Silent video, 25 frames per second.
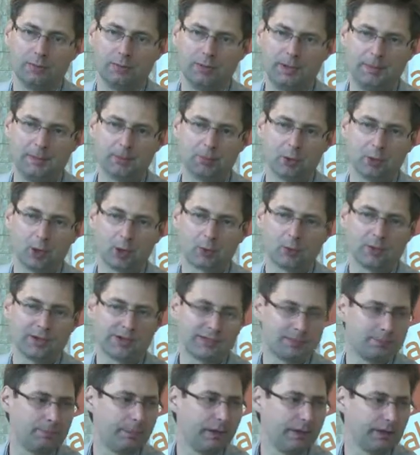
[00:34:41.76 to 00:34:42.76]
people
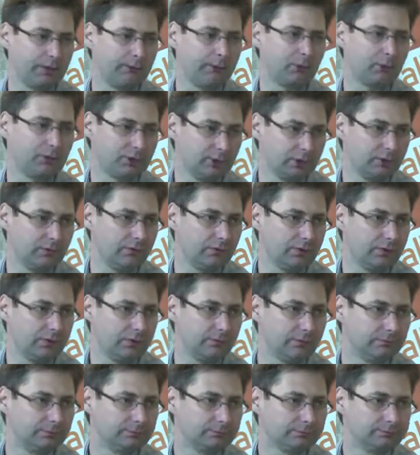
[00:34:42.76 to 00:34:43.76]
always paid for TV.
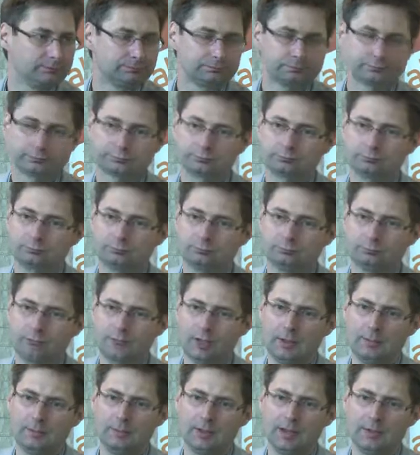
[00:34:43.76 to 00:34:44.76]

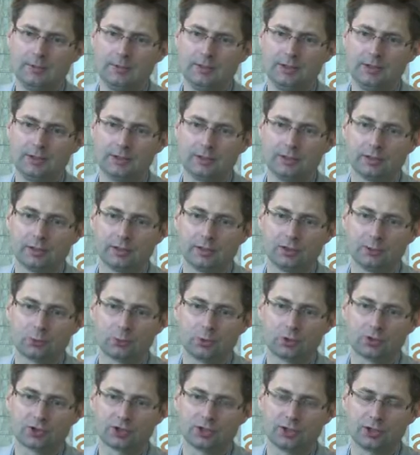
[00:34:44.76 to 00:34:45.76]
Maybe it
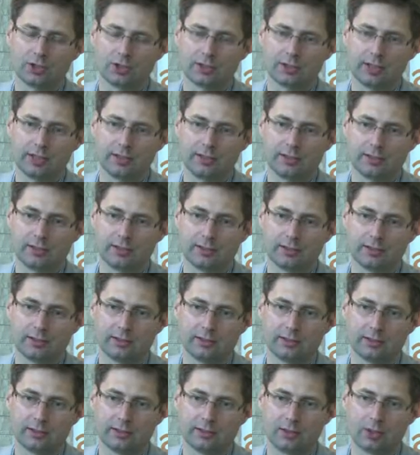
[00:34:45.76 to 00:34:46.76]
was not like
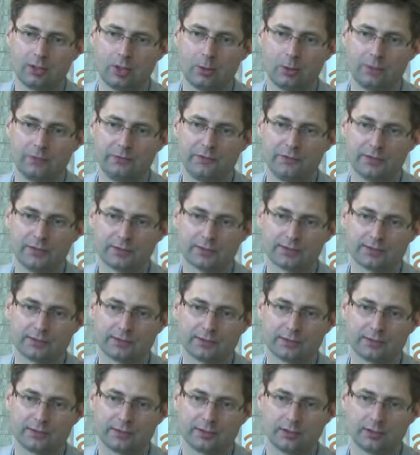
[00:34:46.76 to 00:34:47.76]
obvious
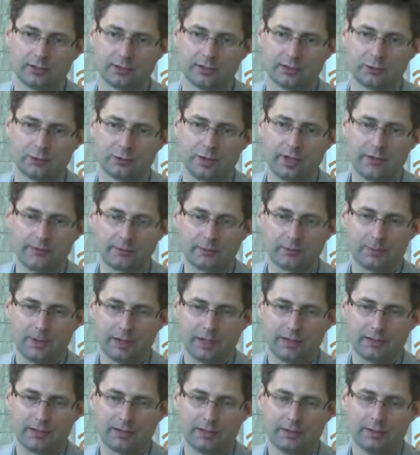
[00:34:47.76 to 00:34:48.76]
to
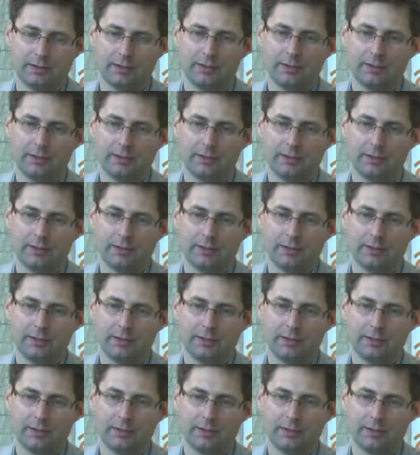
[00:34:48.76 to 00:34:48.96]
everybody,